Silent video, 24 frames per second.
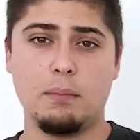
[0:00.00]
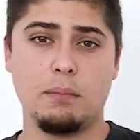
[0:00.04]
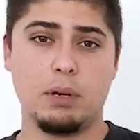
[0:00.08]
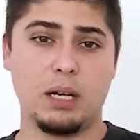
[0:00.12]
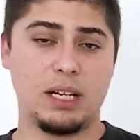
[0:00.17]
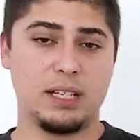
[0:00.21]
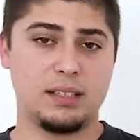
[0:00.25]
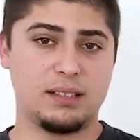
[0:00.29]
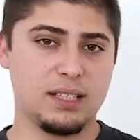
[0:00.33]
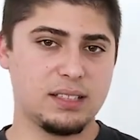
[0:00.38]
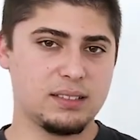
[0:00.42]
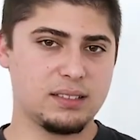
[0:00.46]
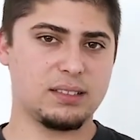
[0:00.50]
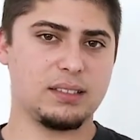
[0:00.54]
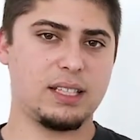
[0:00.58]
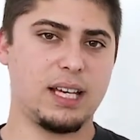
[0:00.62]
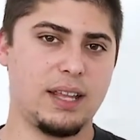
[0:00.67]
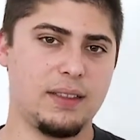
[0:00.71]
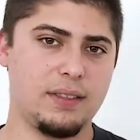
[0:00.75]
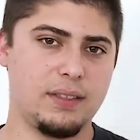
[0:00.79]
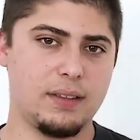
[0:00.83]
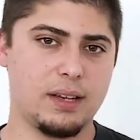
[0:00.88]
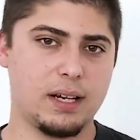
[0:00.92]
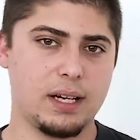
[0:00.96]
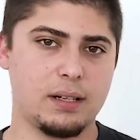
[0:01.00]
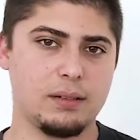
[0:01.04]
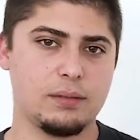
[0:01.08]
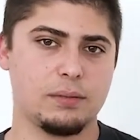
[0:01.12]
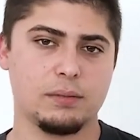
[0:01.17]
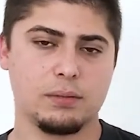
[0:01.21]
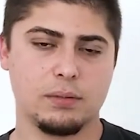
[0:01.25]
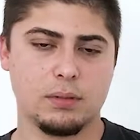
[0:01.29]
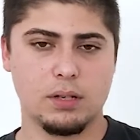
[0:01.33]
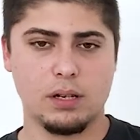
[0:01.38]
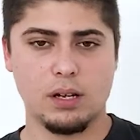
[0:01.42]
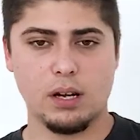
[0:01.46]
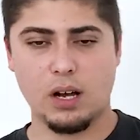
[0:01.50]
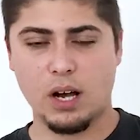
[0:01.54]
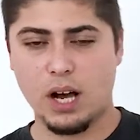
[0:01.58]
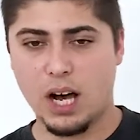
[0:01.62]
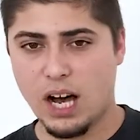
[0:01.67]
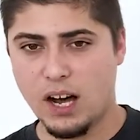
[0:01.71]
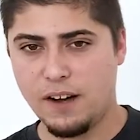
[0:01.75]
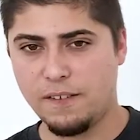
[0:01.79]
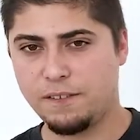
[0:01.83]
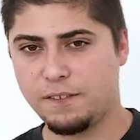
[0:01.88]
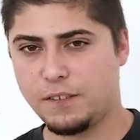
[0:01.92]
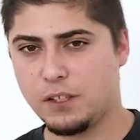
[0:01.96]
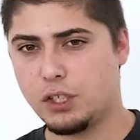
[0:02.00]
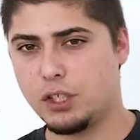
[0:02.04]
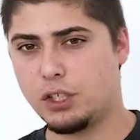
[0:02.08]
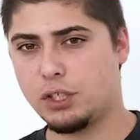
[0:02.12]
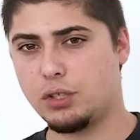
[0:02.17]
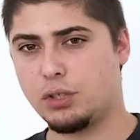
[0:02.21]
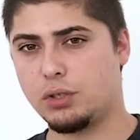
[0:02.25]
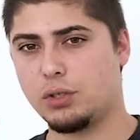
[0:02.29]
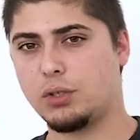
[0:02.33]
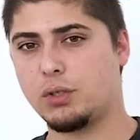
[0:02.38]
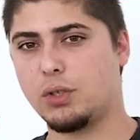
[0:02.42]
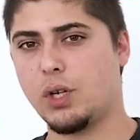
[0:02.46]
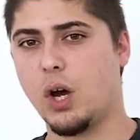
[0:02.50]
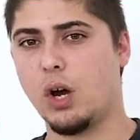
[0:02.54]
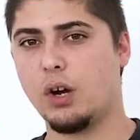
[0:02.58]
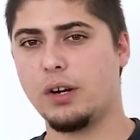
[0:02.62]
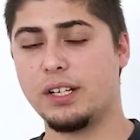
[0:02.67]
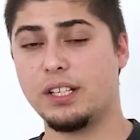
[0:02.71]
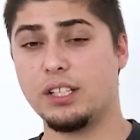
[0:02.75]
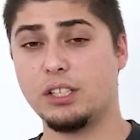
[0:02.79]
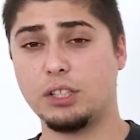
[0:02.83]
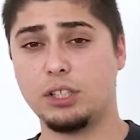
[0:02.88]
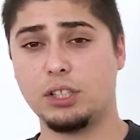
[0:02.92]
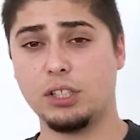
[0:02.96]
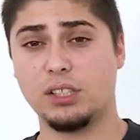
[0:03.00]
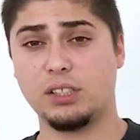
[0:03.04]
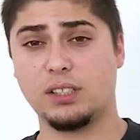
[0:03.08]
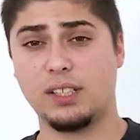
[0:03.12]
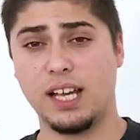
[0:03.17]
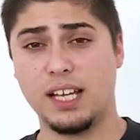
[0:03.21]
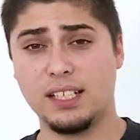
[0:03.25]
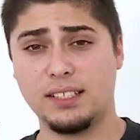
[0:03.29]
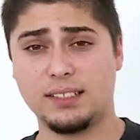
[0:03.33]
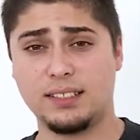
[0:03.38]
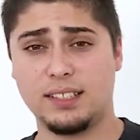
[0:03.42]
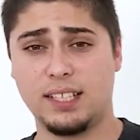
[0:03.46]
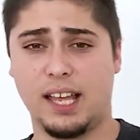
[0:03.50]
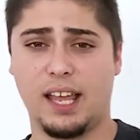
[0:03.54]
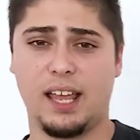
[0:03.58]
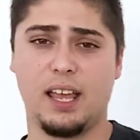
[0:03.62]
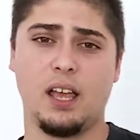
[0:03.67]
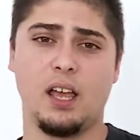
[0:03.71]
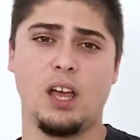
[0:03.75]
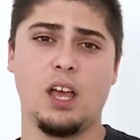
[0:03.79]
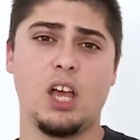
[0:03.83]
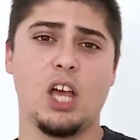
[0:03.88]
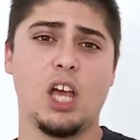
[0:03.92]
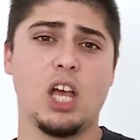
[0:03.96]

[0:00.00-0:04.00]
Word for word: But it doesn't end there. After you do your initial testing,